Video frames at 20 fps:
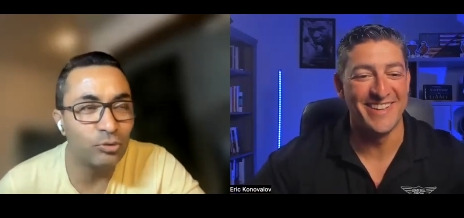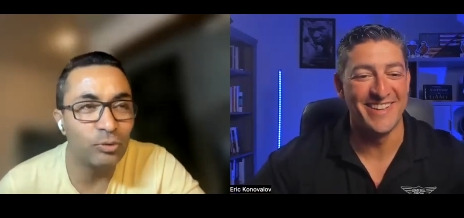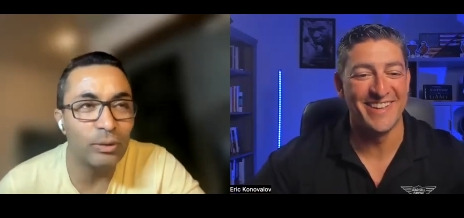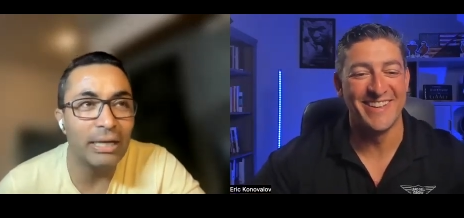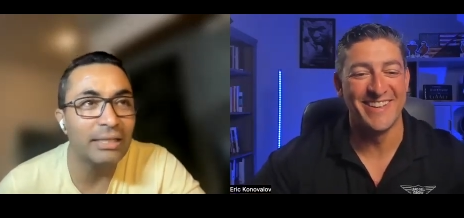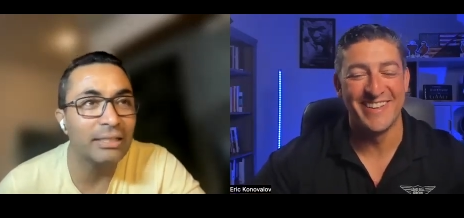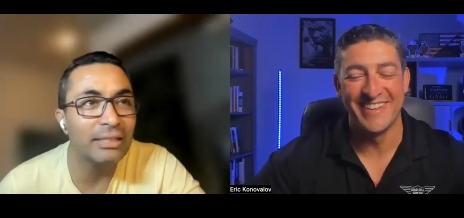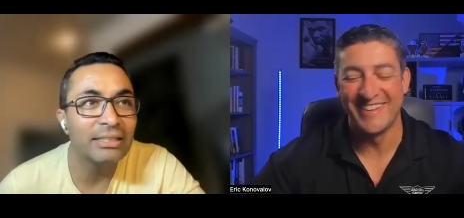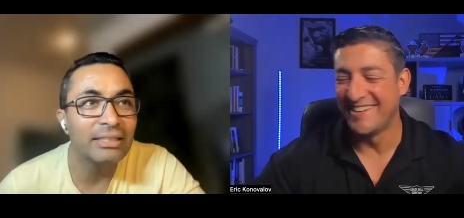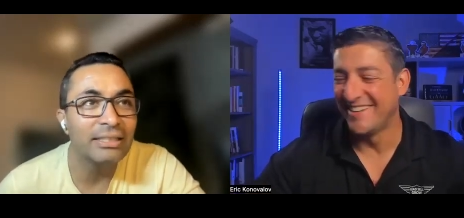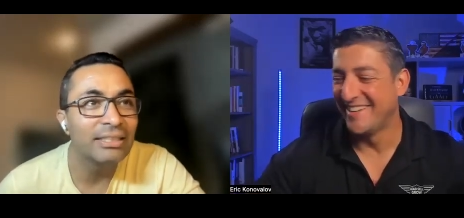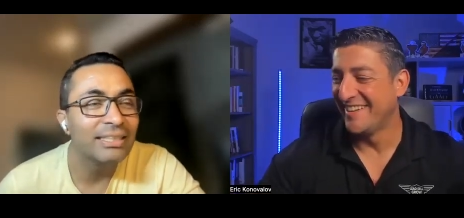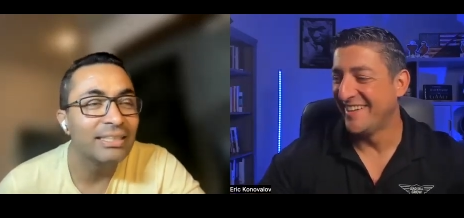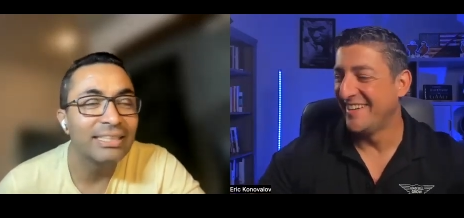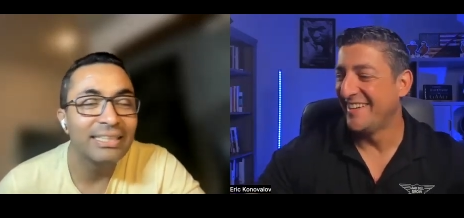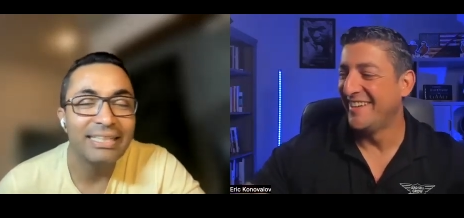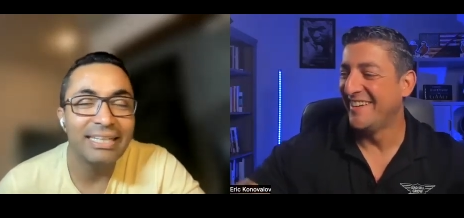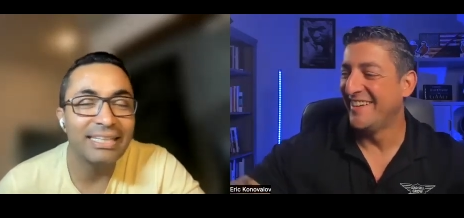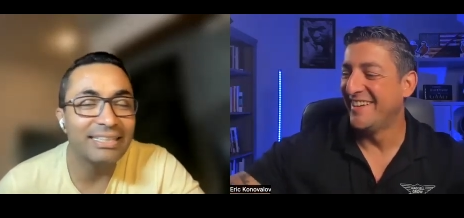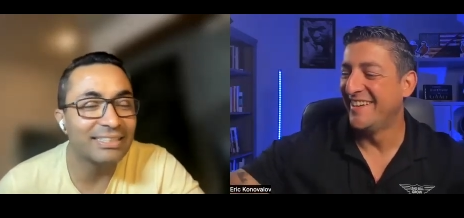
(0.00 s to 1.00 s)
Speaker 1: right
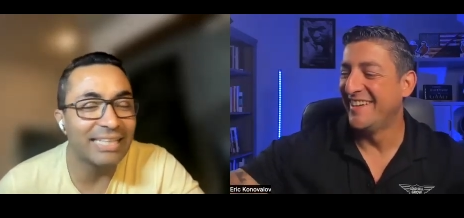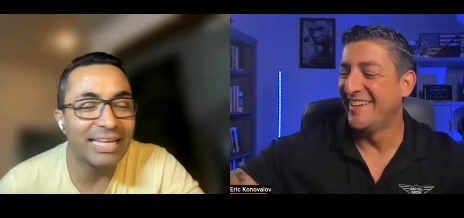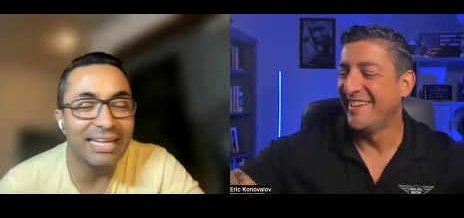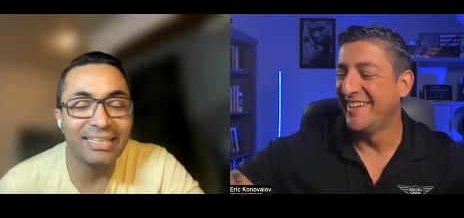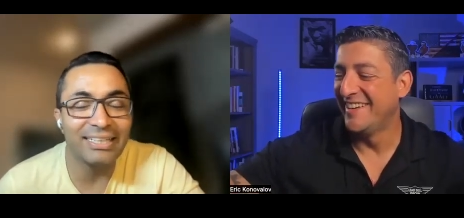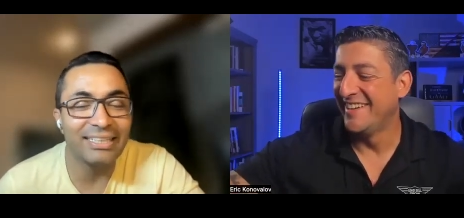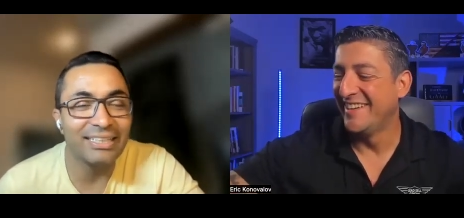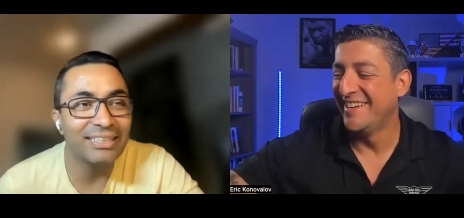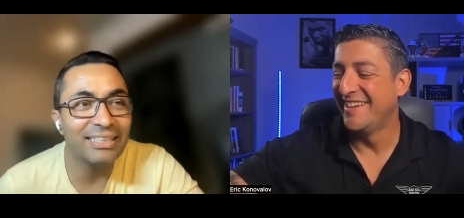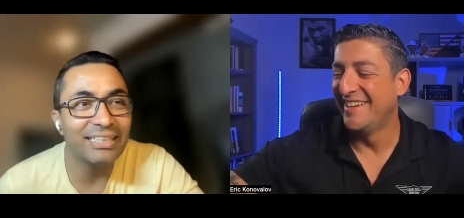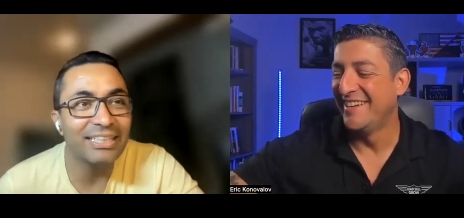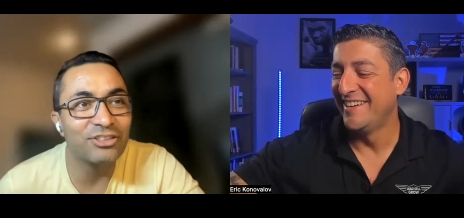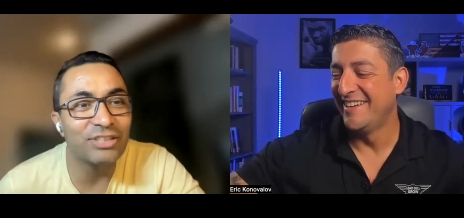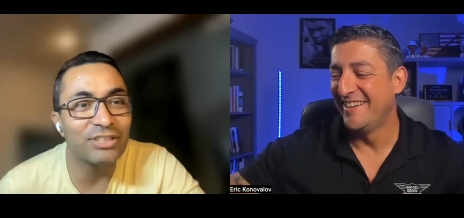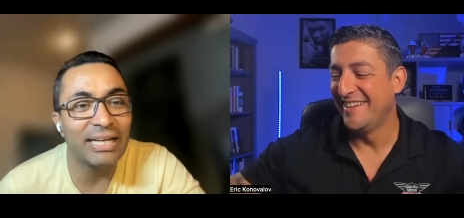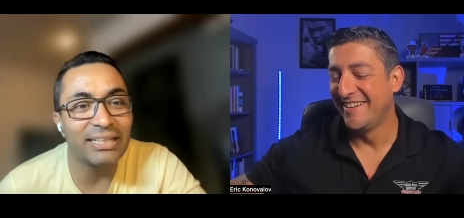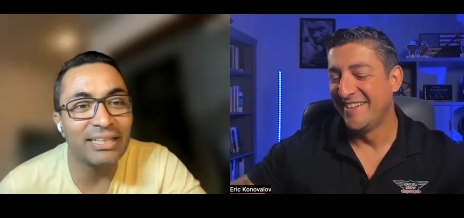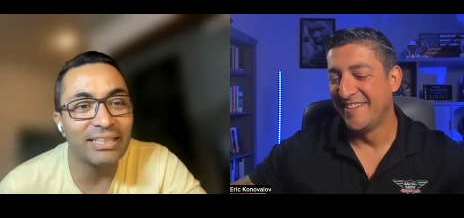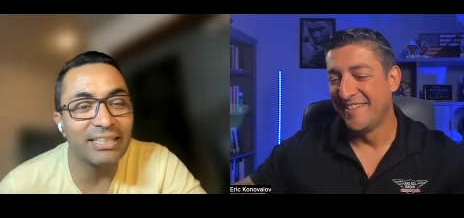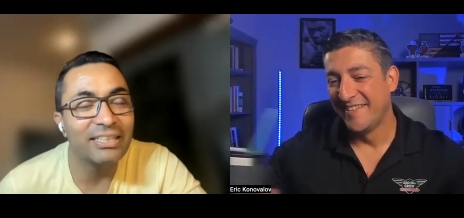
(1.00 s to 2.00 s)
exactly
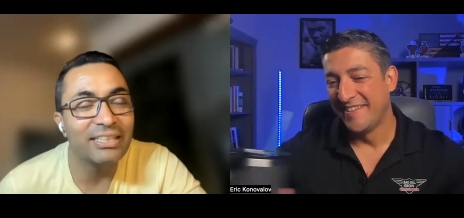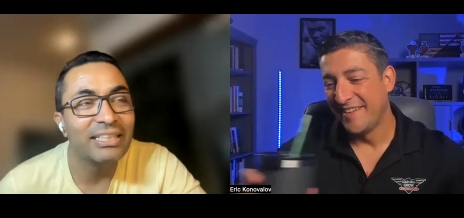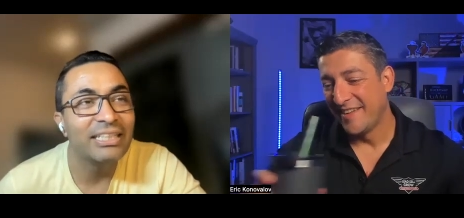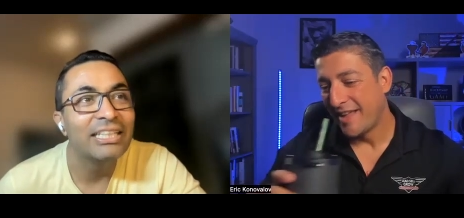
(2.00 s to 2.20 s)
exactly